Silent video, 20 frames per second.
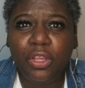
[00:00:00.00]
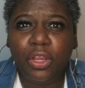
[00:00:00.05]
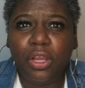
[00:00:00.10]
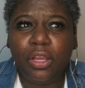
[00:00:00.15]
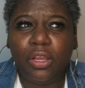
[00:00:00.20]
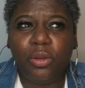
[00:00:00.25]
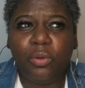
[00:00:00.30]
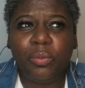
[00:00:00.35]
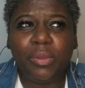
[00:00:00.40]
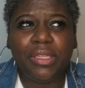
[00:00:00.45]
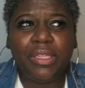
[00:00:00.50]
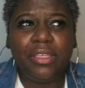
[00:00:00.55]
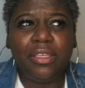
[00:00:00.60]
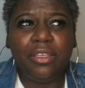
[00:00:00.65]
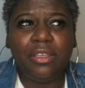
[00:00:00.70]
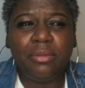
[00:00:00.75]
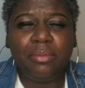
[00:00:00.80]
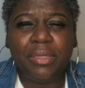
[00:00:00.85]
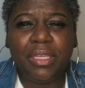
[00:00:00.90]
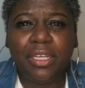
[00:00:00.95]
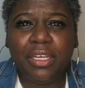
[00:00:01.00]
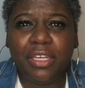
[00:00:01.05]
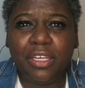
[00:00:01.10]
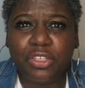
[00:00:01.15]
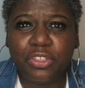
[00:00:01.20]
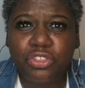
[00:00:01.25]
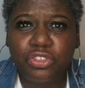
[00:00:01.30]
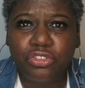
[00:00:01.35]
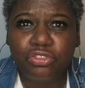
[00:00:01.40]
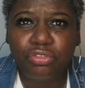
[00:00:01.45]
uh, with him getting
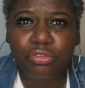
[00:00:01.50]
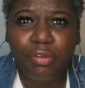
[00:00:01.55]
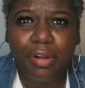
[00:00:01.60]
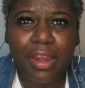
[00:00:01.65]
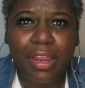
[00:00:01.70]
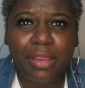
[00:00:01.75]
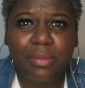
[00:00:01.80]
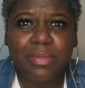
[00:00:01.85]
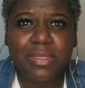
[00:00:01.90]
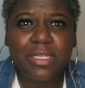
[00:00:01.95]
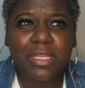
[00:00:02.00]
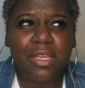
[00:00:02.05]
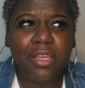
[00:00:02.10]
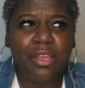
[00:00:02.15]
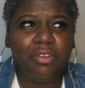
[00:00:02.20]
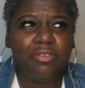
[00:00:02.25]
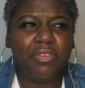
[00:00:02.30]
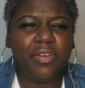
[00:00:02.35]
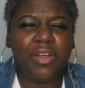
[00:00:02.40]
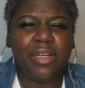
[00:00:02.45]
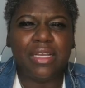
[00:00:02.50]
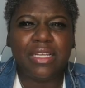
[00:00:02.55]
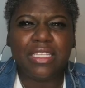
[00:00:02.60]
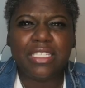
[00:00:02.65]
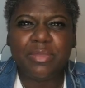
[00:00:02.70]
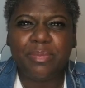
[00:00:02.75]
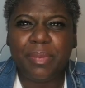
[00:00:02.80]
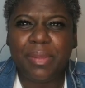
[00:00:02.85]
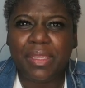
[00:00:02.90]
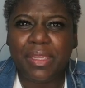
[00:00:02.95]
the stripes for
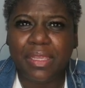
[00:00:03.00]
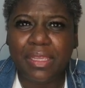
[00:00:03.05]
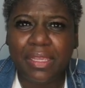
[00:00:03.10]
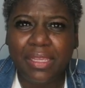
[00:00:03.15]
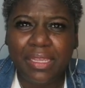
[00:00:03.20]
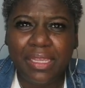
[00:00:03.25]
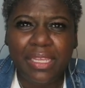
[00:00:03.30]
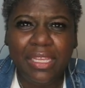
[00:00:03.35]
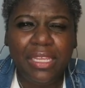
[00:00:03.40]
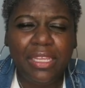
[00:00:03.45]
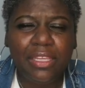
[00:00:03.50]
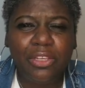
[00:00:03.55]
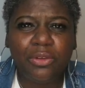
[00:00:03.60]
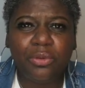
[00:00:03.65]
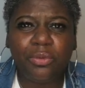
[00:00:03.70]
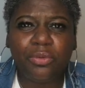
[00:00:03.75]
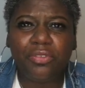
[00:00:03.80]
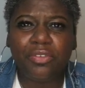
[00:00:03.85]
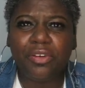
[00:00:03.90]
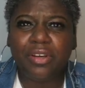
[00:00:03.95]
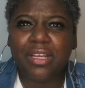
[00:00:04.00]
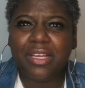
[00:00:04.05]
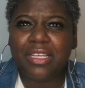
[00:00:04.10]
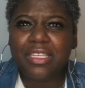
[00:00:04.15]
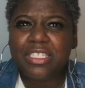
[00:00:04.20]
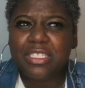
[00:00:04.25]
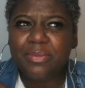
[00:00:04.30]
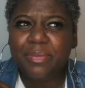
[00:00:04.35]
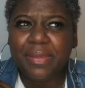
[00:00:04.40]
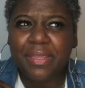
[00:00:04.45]
us being healed, for
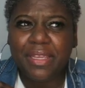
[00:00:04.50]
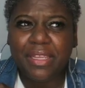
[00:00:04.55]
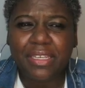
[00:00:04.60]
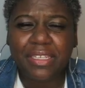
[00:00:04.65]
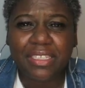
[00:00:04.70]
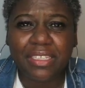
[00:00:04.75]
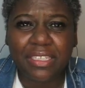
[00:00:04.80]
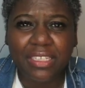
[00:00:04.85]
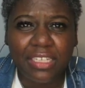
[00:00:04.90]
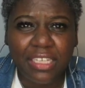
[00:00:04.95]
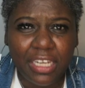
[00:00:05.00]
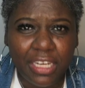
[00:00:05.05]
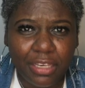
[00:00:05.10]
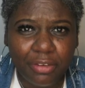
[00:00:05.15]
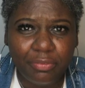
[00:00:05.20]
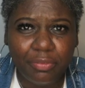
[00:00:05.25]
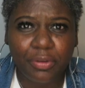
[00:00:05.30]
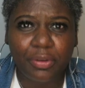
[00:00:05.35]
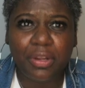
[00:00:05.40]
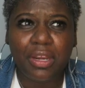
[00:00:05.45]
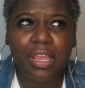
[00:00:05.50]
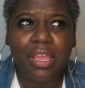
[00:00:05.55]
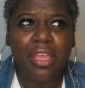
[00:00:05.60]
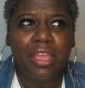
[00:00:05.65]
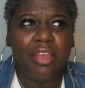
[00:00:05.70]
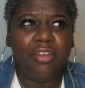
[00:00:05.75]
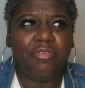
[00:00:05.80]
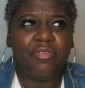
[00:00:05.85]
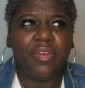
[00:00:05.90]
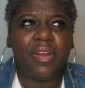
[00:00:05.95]
us being delivered,
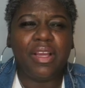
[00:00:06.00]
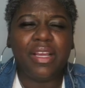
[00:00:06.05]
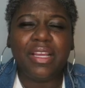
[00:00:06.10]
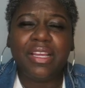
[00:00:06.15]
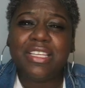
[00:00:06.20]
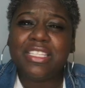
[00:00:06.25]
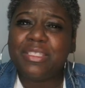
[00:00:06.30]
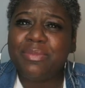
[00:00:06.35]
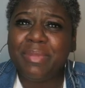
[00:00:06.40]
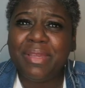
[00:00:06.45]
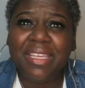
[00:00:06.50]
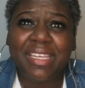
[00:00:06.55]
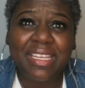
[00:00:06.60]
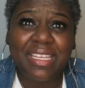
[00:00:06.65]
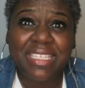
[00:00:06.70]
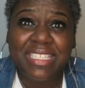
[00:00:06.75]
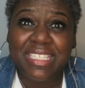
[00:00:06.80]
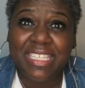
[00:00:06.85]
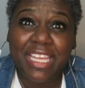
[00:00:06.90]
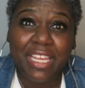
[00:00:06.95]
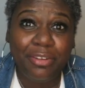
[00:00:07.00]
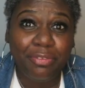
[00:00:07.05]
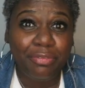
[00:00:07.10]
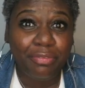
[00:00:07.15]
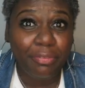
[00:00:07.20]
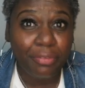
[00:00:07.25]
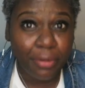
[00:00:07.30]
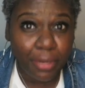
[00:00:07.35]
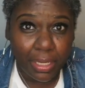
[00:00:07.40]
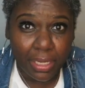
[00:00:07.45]
for us being set
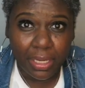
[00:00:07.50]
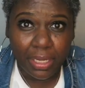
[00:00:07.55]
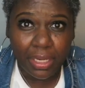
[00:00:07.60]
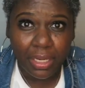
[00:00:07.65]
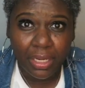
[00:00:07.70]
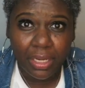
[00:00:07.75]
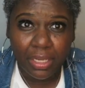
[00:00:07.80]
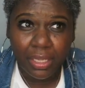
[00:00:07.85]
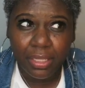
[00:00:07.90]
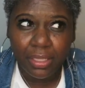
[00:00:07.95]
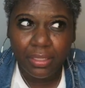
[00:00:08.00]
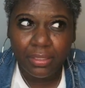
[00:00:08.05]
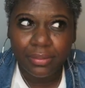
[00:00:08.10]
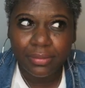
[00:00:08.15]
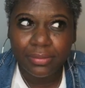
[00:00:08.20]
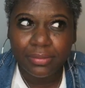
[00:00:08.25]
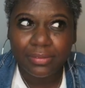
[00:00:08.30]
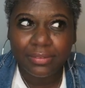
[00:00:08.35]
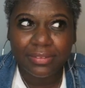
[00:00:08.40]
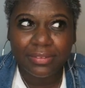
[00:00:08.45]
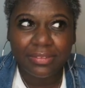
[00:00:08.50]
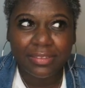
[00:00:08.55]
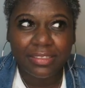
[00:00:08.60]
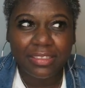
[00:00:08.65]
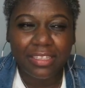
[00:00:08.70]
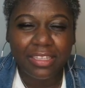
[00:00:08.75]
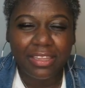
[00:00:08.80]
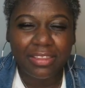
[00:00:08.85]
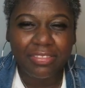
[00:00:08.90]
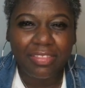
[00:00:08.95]
free,
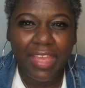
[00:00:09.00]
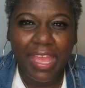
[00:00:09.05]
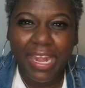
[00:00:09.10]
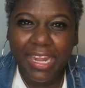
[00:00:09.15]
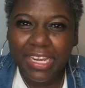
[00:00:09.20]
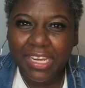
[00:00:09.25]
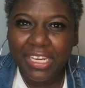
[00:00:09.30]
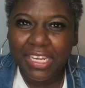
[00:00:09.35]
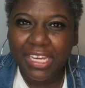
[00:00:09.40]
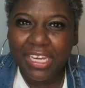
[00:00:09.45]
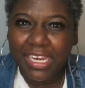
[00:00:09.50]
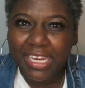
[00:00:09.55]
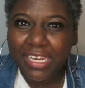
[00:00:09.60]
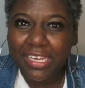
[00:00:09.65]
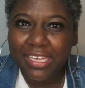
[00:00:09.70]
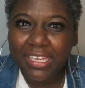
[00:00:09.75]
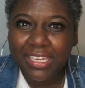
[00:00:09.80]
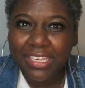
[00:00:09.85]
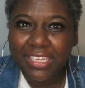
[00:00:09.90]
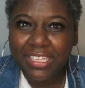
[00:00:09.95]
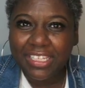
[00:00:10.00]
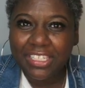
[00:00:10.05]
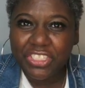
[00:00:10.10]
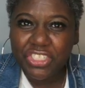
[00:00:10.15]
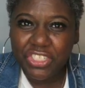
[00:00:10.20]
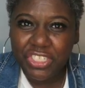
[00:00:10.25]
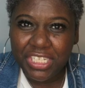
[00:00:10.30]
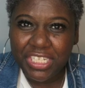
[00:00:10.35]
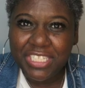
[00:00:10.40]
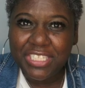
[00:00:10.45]
that in
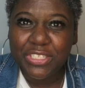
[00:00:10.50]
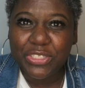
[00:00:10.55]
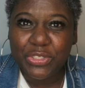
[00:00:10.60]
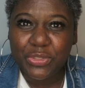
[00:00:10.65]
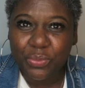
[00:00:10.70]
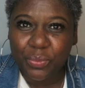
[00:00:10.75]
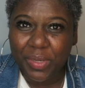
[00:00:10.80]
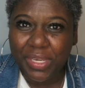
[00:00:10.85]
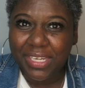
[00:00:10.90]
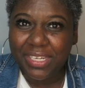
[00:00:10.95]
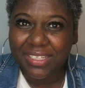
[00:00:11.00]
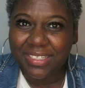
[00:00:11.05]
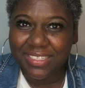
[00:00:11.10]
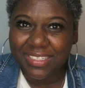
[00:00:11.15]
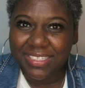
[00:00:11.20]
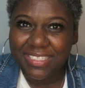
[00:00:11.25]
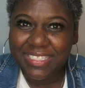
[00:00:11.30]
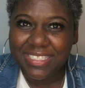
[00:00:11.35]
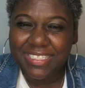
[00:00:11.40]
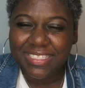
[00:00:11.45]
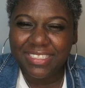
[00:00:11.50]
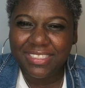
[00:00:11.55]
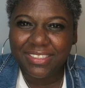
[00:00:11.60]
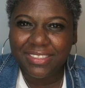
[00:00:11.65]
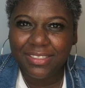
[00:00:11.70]
Jesus' weakness,